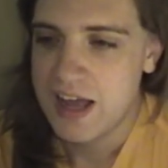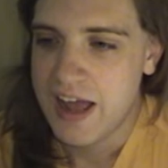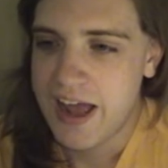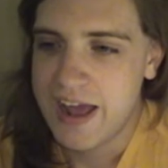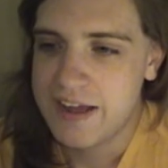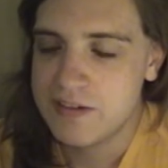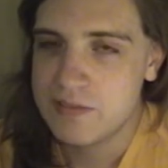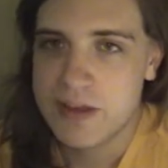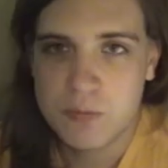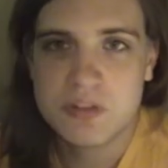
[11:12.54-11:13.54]

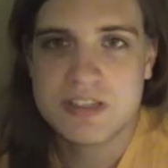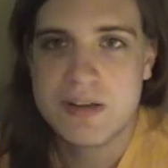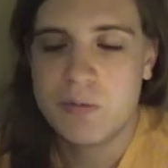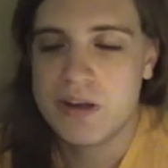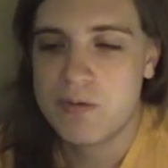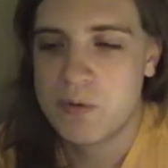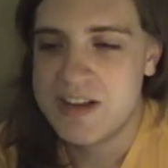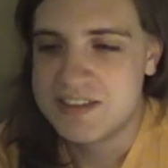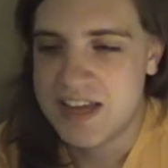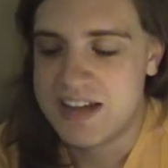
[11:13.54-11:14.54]
And then we'll see what it
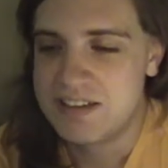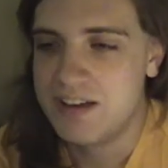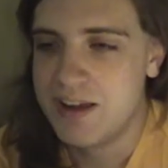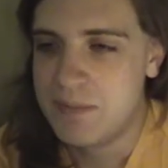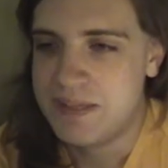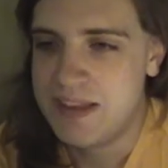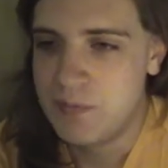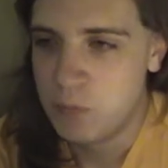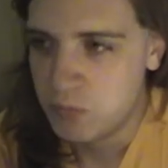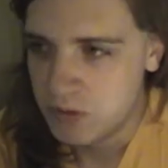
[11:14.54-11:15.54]
reads that time. And
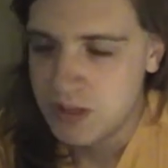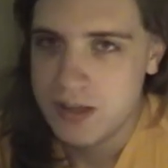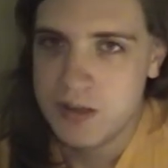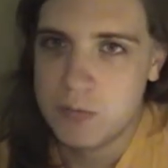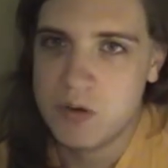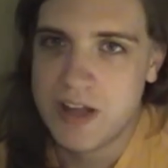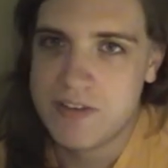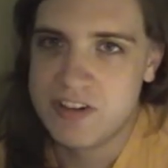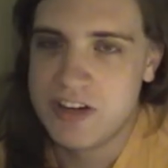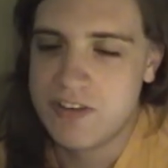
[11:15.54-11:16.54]
then we'll
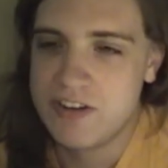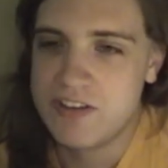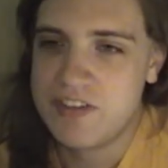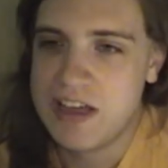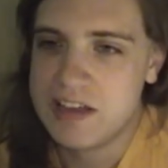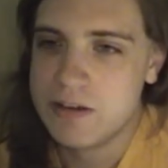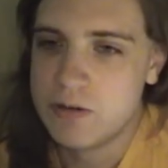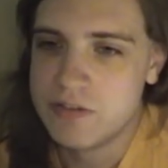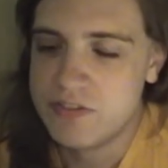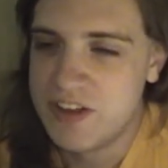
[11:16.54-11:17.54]
have a definite value
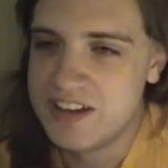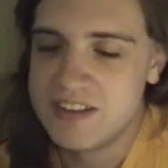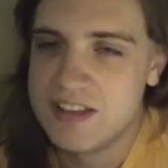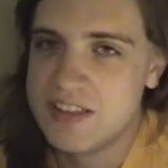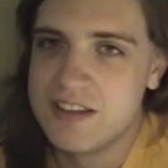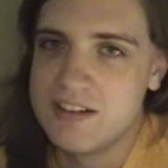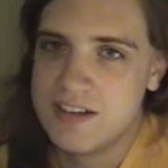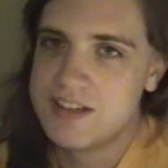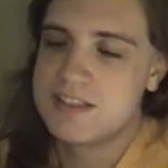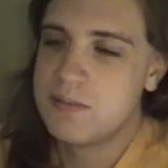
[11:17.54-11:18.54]
of anything that
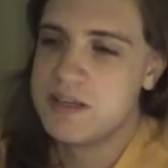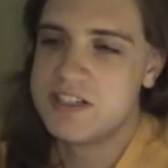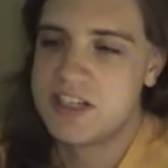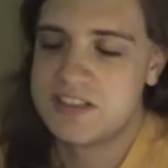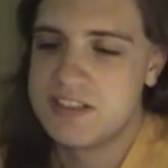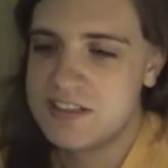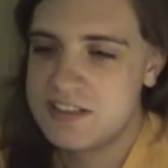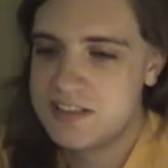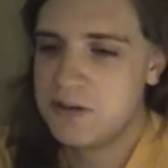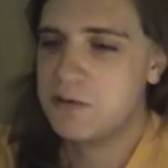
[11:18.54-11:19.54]
needs to be adjusted.
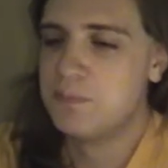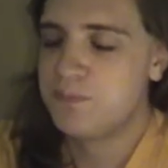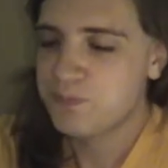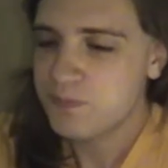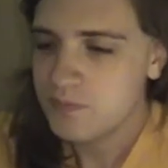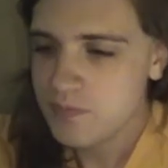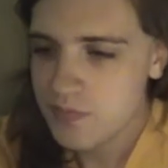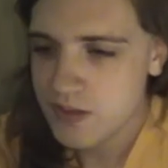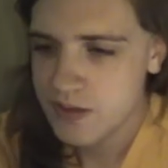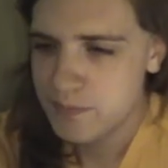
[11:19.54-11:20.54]
So,
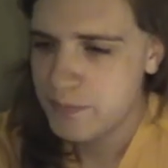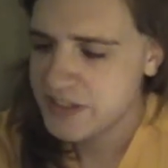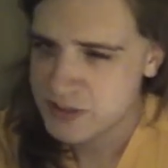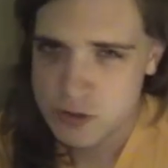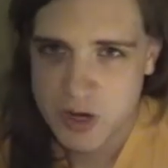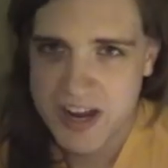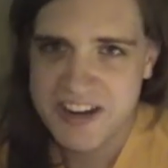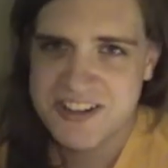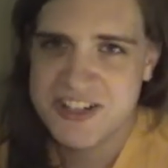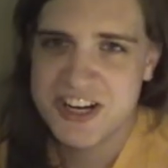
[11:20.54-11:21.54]
bit
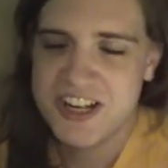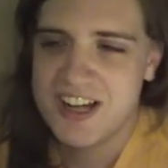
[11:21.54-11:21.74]
strange